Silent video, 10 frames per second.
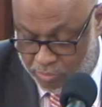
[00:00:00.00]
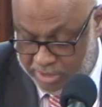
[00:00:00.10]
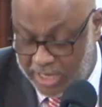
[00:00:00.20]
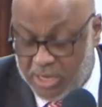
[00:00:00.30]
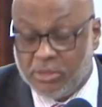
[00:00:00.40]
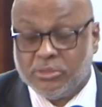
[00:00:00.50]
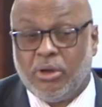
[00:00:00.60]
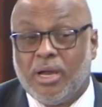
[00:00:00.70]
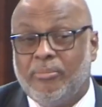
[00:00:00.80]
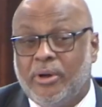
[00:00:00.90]
We cannot
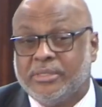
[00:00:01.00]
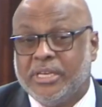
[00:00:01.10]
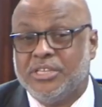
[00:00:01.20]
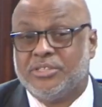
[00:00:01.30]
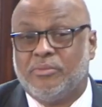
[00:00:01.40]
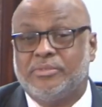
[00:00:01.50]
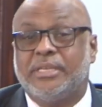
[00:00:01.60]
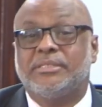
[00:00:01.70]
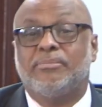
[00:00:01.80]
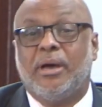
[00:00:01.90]
talk about history of
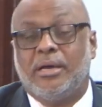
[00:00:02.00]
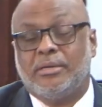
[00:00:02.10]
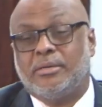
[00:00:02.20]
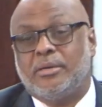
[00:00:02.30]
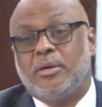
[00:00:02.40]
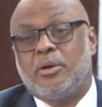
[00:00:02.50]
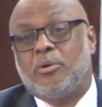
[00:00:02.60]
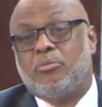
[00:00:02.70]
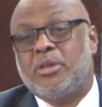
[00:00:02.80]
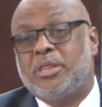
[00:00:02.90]
Zanzibar
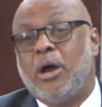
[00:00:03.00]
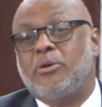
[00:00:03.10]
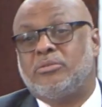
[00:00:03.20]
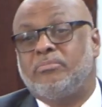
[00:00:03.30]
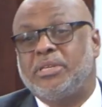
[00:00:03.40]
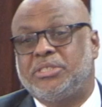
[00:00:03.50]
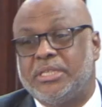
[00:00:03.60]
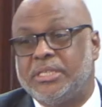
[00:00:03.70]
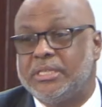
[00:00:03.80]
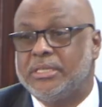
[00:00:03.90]
without
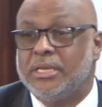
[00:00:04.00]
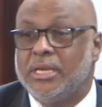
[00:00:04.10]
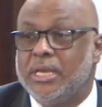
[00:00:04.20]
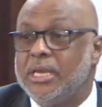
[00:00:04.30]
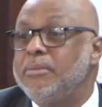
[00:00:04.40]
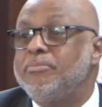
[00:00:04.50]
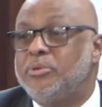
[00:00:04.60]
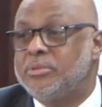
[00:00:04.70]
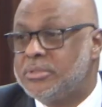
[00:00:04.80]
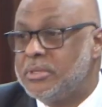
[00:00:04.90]
mentioning
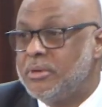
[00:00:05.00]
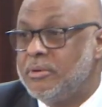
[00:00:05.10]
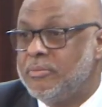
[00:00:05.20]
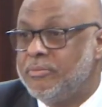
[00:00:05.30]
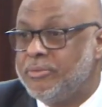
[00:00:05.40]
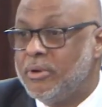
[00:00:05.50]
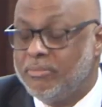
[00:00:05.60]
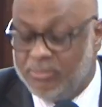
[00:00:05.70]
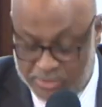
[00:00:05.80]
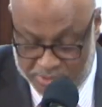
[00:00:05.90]
input
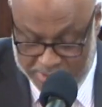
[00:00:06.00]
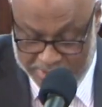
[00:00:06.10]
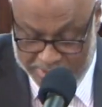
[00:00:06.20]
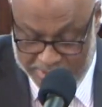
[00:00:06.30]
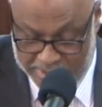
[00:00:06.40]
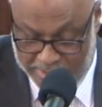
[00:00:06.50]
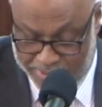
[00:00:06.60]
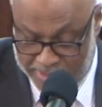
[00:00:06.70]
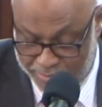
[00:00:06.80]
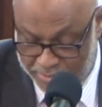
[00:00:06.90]
from the
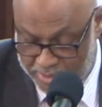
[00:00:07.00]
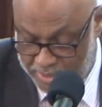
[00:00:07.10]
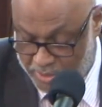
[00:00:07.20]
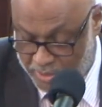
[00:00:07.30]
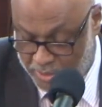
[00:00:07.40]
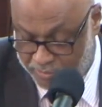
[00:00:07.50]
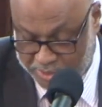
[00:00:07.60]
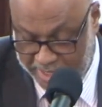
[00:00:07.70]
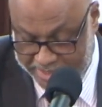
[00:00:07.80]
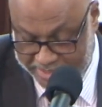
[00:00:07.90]
people of
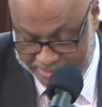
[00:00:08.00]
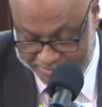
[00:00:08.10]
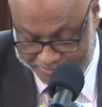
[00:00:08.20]
China.